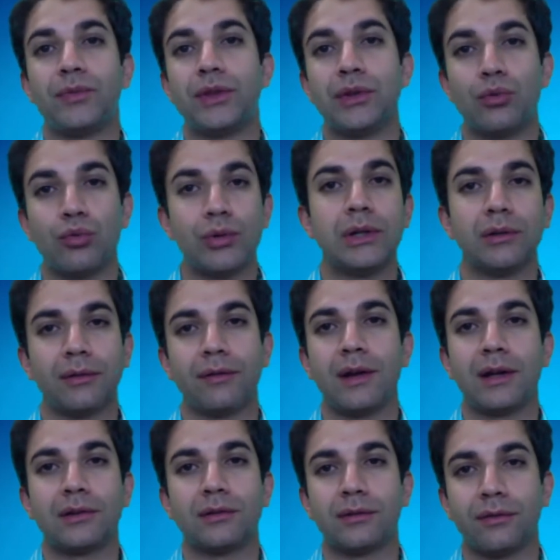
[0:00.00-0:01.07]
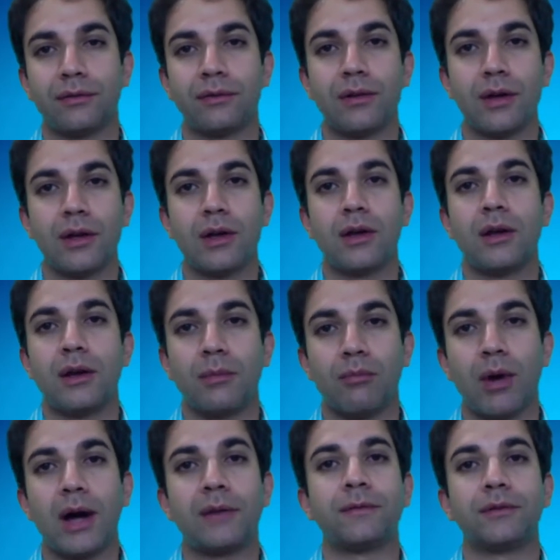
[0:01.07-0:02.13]
the real effect of
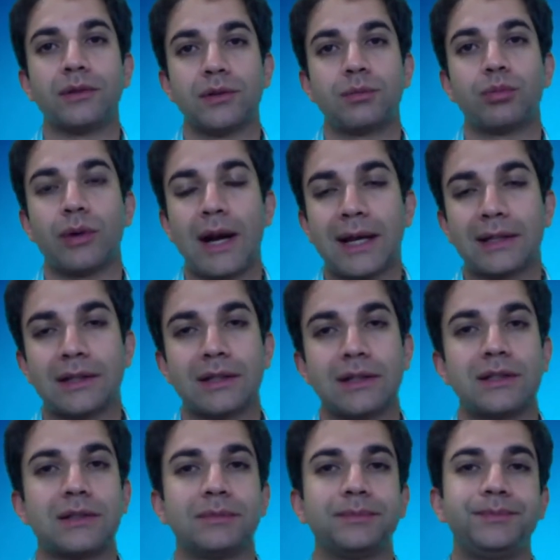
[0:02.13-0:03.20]
mindfulness practice.